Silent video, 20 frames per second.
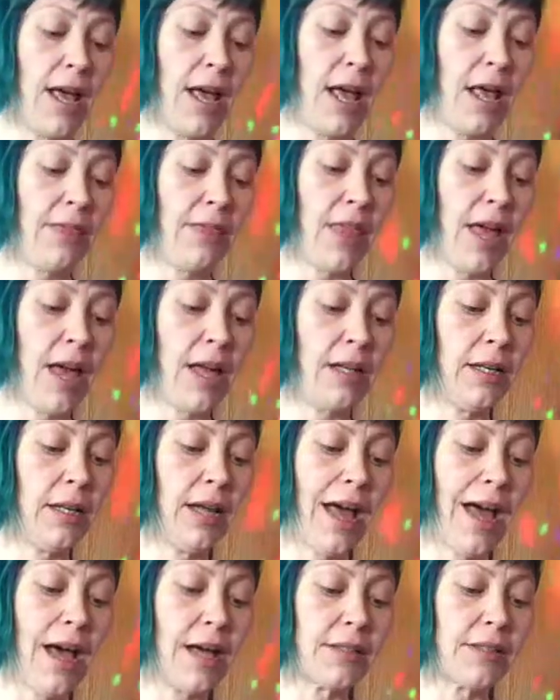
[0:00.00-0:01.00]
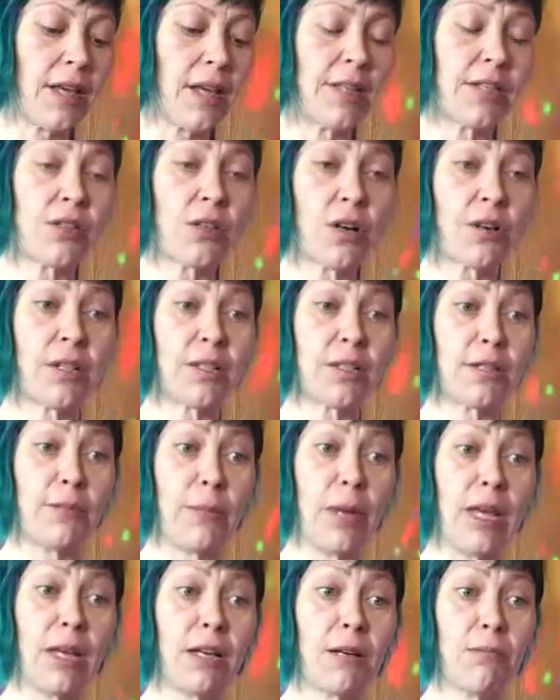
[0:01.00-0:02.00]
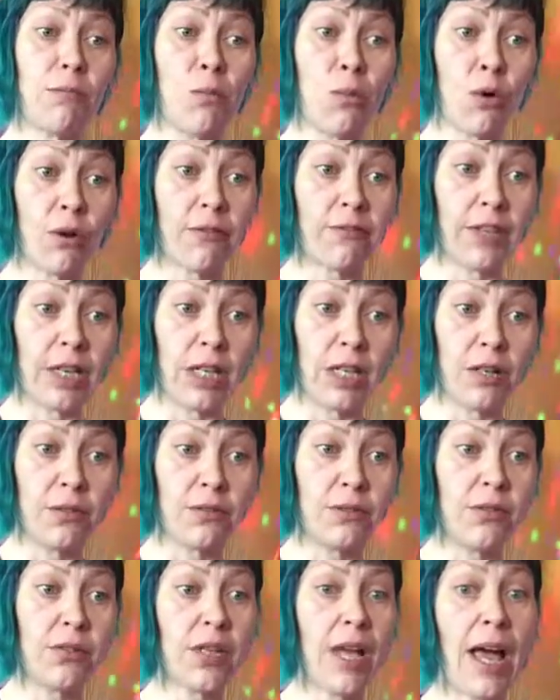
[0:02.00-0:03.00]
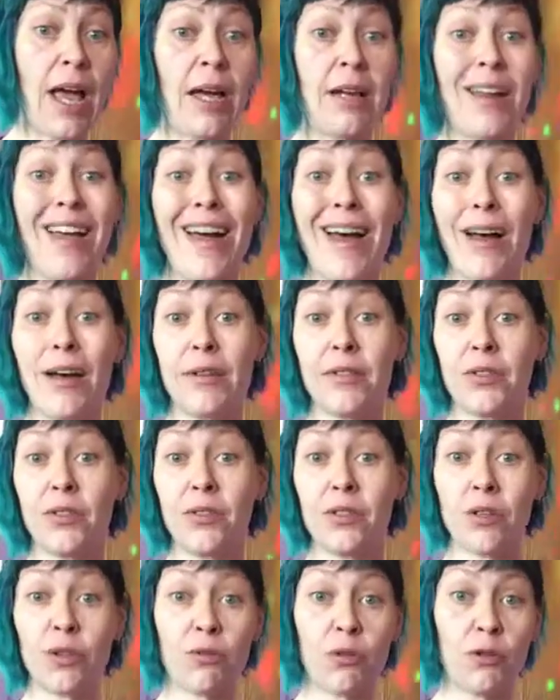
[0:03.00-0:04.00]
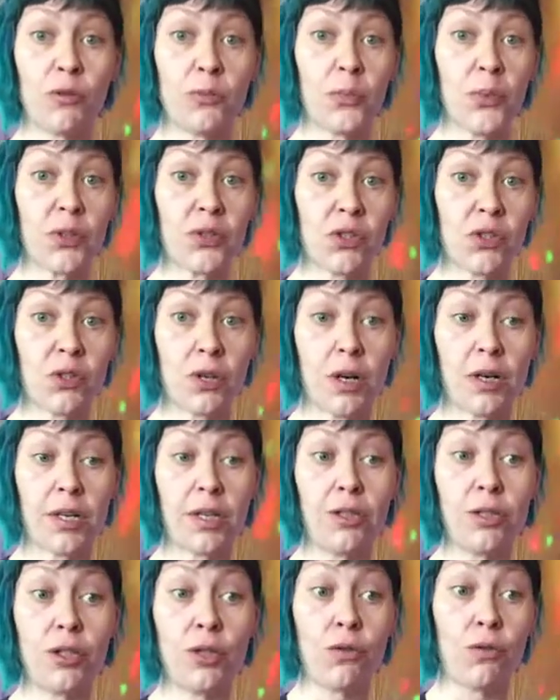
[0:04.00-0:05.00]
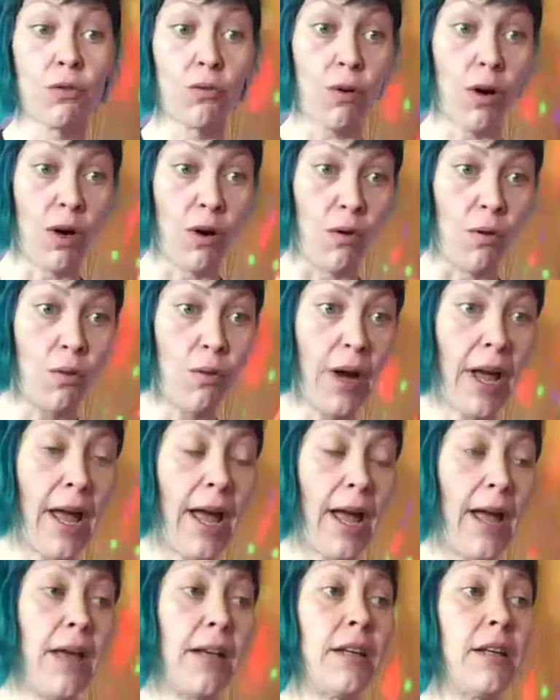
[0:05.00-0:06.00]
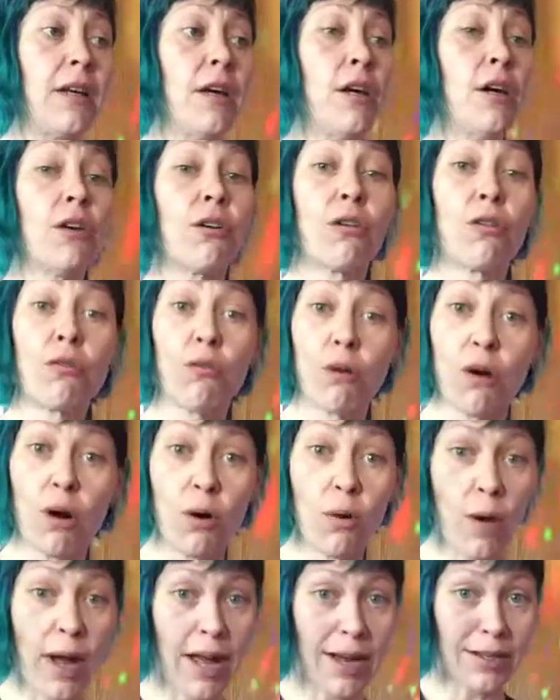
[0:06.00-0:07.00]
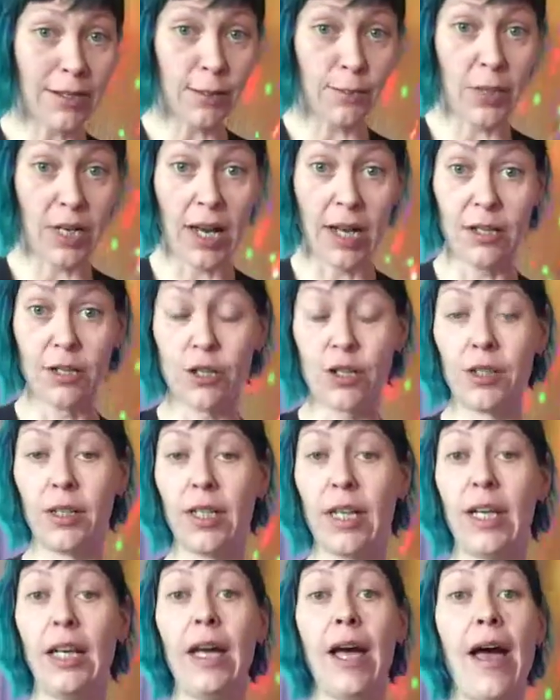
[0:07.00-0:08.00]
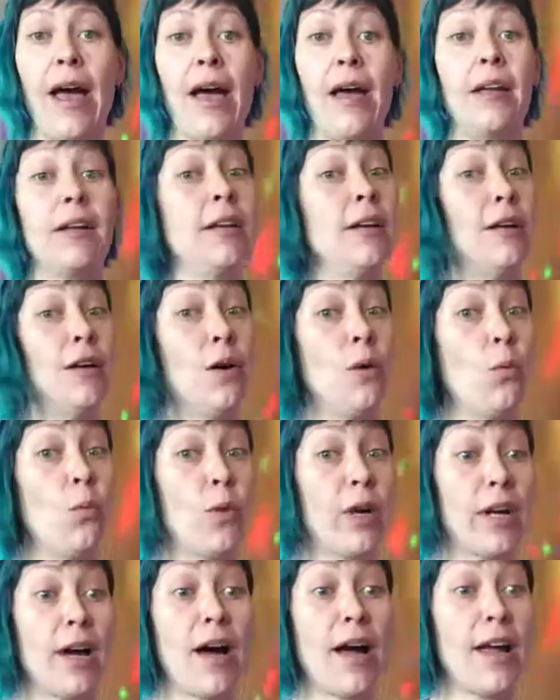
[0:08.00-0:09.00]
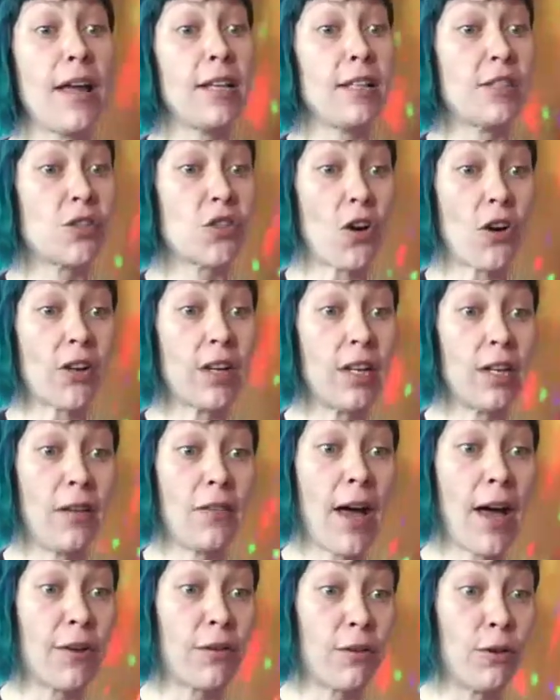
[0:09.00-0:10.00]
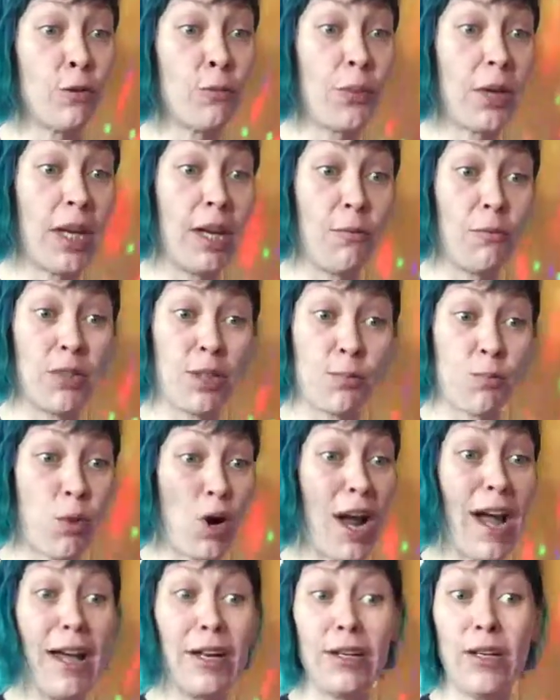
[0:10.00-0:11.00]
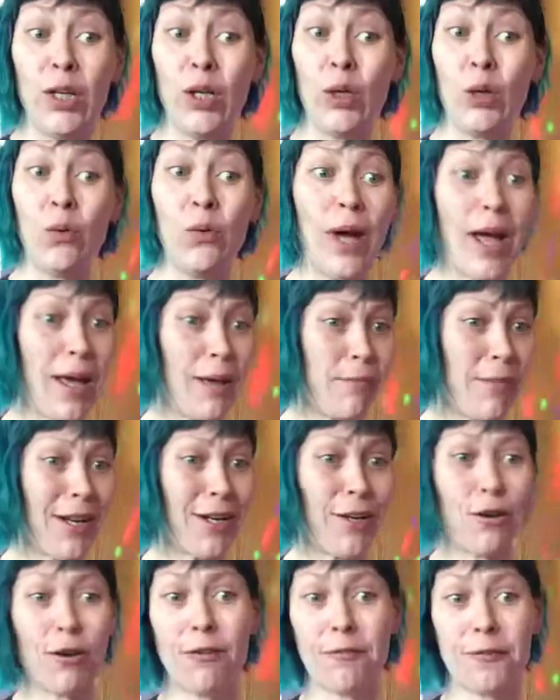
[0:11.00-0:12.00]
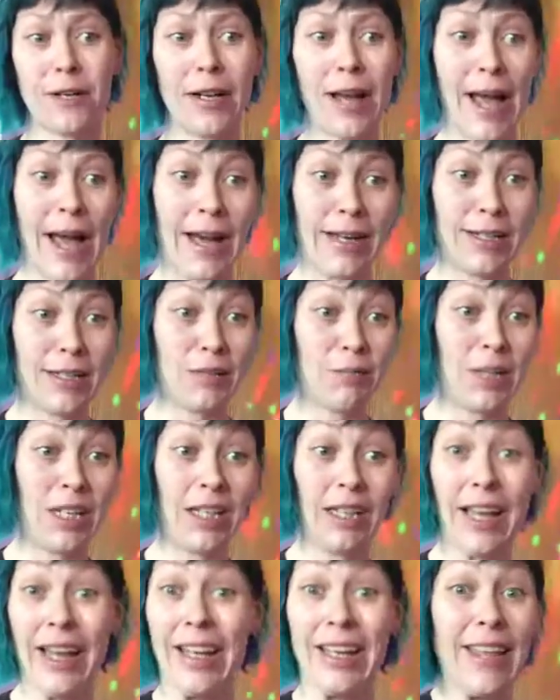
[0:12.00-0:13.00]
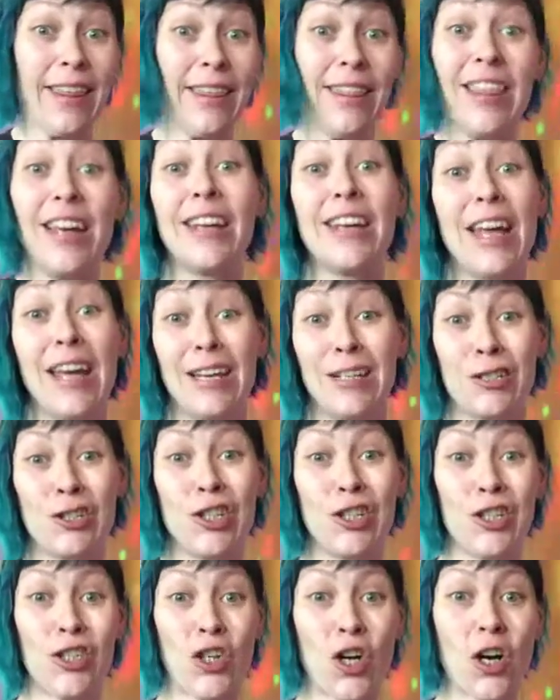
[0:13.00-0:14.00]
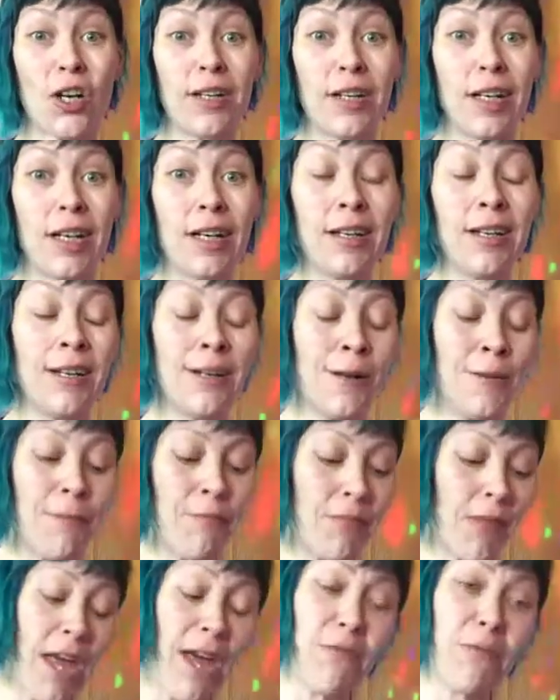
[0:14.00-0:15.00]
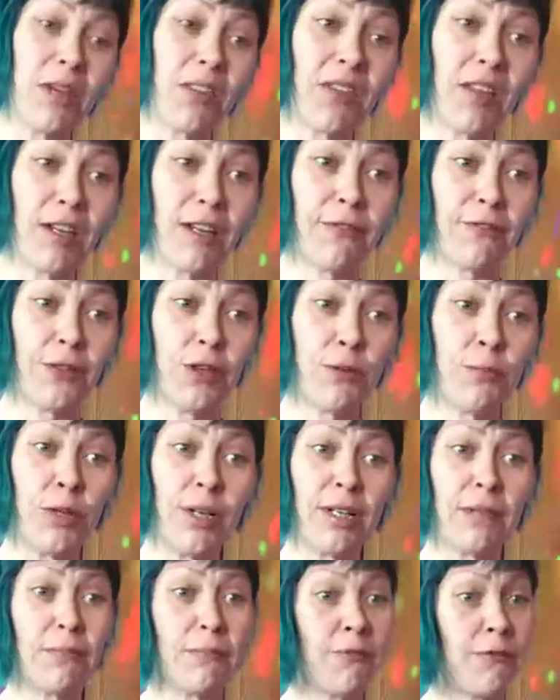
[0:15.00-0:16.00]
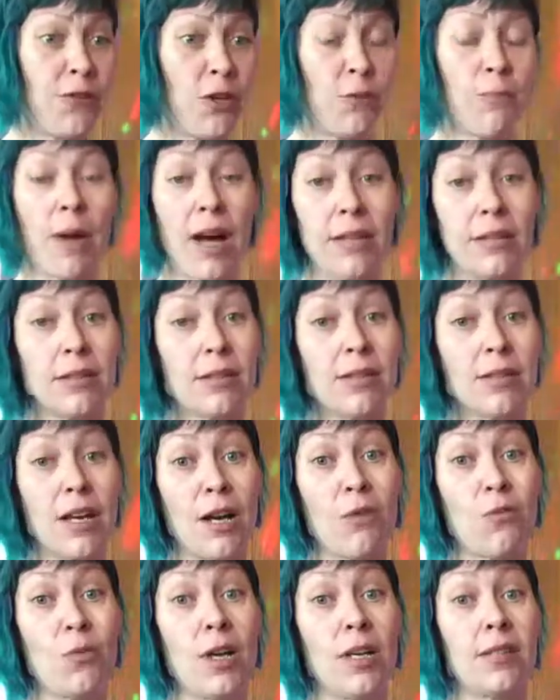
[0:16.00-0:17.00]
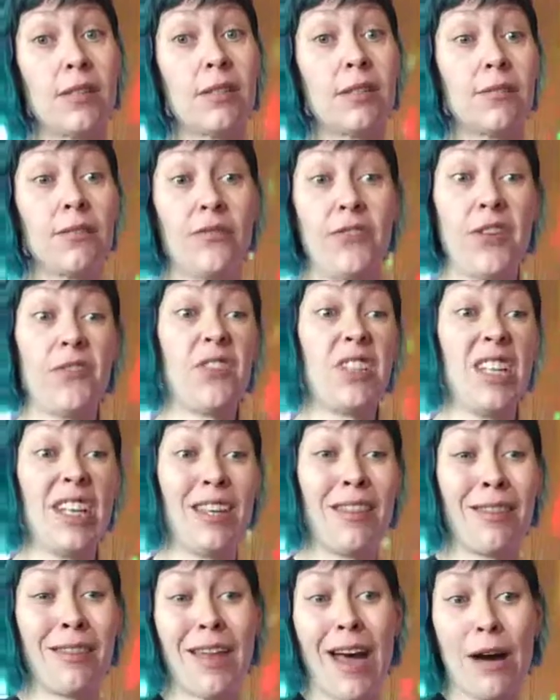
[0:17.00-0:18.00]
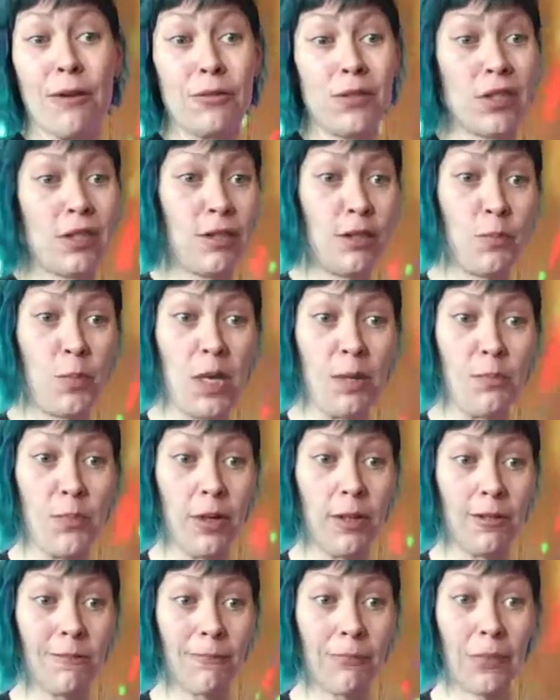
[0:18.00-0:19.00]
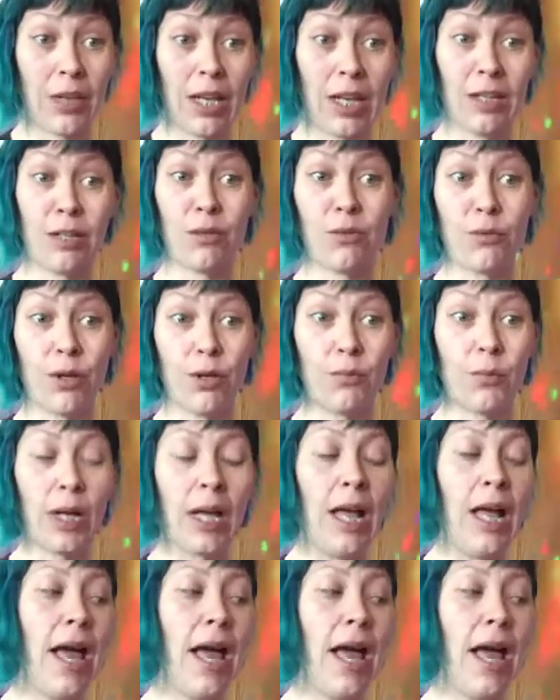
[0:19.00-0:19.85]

And then as I started to make more videos and as the group started to grow and grow exponentially, and when I started in that group, it was brand new and my girlfriend added me like the day she started it. And within a few months, there was 15,000 people in group.